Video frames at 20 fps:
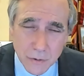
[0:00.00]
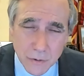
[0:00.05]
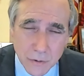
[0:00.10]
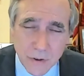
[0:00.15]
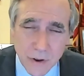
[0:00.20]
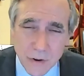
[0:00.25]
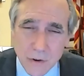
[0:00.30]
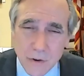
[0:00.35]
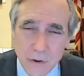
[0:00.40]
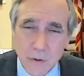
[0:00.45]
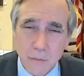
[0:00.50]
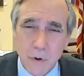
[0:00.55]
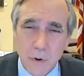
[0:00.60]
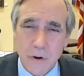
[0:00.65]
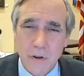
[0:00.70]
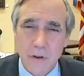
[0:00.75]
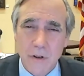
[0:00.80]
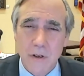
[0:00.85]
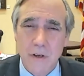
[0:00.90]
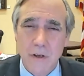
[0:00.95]
Senator
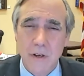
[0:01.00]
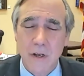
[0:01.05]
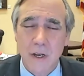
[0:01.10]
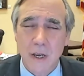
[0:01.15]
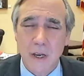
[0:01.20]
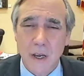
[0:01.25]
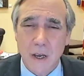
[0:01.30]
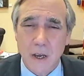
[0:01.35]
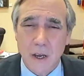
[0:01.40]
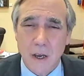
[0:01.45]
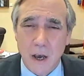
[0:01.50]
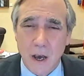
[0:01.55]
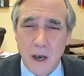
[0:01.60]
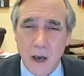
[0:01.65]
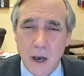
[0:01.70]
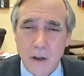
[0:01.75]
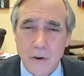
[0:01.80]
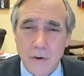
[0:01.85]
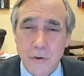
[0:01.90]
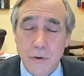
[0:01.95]
Merkley,
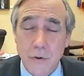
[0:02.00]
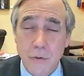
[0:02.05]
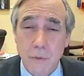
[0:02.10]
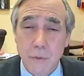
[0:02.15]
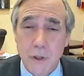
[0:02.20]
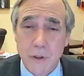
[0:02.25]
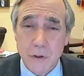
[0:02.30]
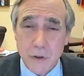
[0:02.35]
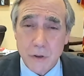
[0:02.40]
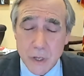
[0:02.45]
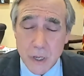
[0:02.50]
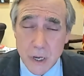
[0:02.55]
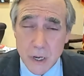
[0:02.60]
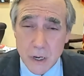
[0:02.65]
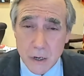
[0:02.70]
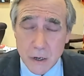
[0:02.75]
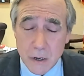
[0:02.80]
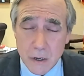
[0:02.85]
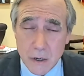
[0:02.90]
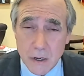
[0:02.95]
to be the
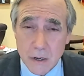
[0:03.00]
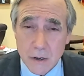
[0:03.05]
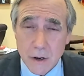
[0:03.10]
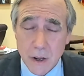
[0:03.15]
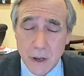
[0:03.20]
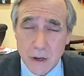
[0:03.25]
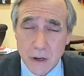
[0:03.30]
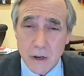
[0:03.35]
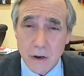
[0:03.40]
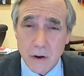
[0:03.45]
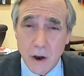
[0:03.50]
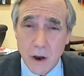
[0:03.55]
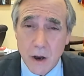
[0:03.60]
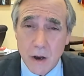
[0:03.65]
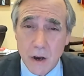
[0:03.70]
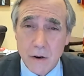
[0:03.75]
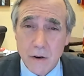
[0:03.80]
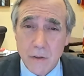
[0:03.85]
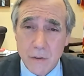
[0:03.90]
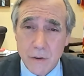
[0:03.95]
lead in taking
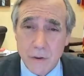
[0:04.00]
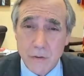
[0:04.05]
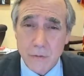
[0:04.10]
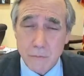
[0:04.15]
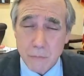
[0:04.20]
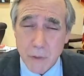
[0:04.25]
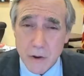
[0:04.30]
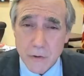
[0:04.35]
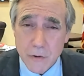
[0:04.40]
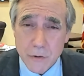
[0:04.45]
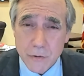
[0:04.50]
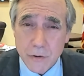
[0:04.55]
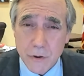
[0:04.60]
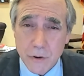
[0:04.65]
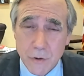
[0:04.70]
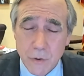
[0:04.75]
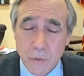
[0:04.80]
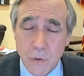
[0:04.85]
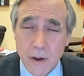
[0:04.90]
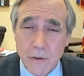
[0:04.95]
on this major
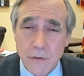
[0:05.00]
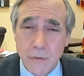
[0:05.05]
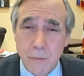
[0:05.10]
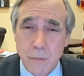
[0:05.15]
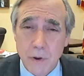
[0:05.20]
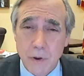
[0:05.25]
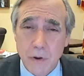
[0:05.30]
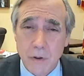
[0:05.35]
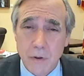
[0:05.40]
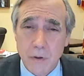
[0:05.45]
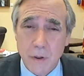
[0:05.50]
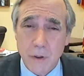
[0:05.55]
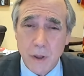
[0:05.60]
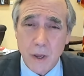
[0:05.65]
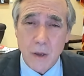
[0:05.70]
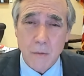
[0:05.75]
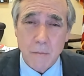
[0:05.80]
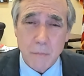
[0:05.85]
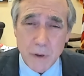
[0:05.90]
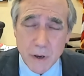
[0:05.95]
civil rights bill
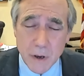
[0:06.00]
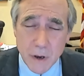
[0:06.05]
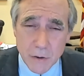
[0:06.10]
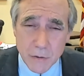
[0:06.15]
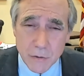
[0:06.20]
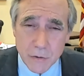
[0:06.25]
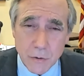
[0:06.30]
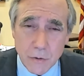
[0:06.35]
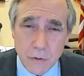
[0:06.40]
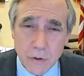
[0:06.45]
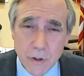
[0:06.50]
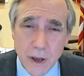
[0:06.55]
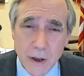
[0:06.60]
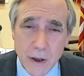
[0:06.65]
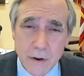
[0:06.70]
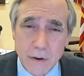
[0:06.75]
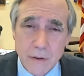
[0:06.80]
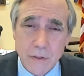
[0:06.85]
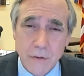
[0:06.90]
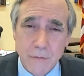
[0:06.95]
because you
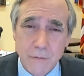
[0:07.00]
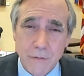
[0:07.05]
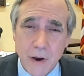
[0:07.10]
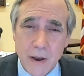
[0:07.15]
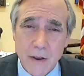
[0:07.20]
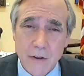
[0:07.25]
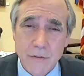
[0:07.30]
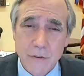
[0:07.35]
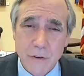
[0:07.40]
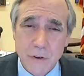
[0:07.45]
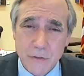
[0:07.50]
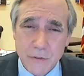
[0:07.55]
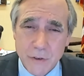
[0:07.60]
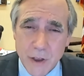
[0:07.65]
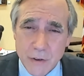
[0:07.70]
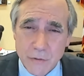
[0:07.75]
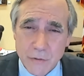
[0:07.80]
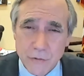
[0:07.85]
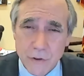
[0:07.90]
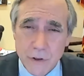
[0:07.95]
led the fight
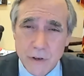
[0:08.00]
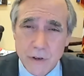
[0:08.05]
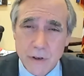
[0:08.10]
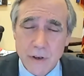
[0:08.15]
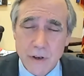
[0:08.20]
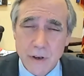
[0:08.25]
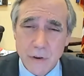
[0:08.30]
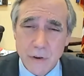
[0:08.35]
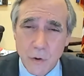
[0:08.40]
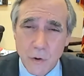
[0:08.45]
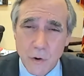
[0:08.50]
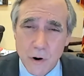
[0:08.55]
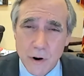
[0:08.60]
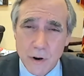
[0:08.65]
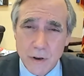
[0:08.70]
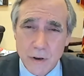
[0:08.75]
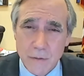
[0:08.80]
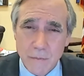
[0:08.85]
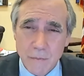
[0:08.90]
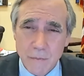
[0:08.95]
successfully in
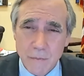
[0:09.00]
Oregon.